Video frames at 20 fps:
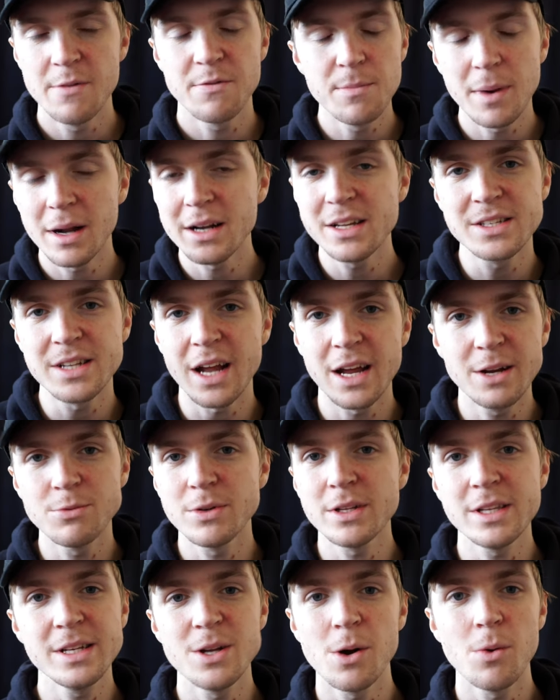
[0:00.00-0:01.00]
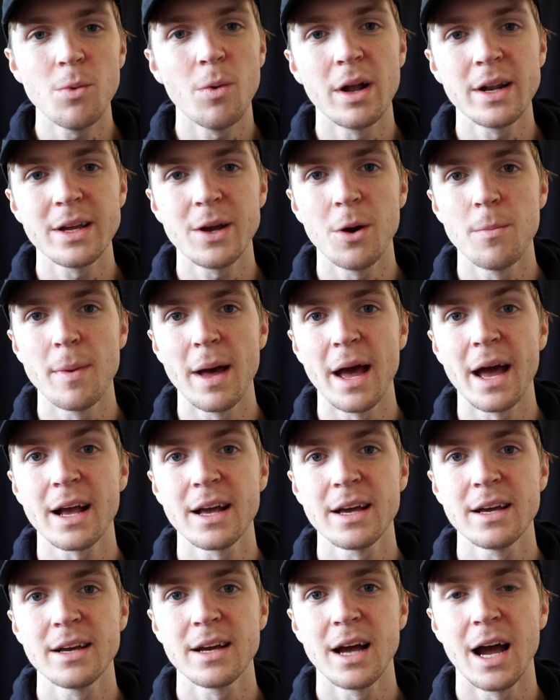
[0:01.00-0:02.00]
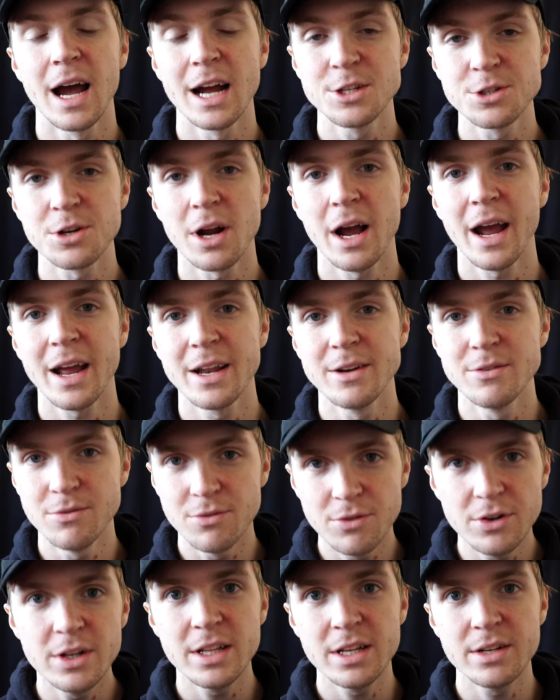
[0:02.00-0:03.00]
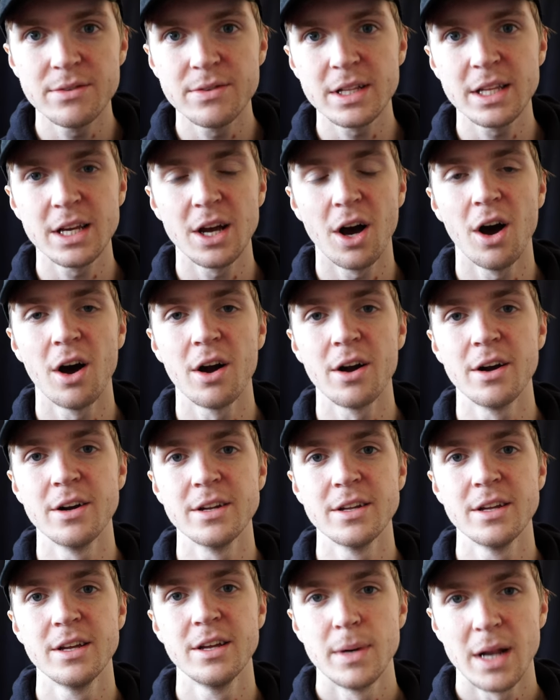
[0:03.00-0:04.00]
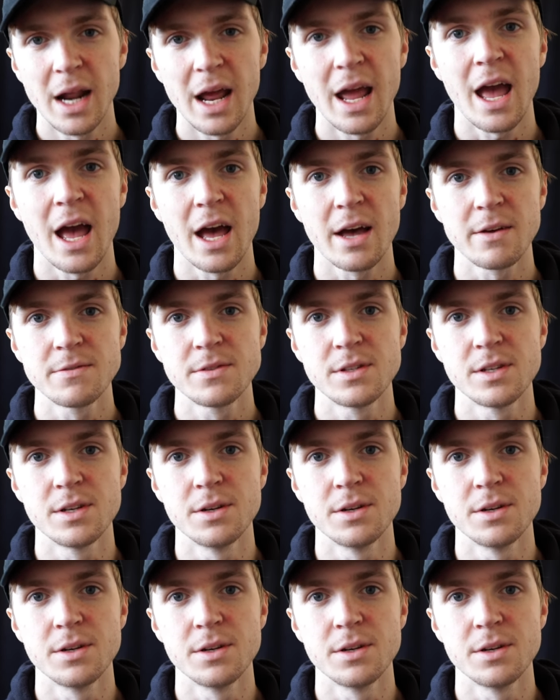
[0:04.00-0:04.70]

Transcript: If I'm honest, I really don't want to go back. I tried really, really hard, but I have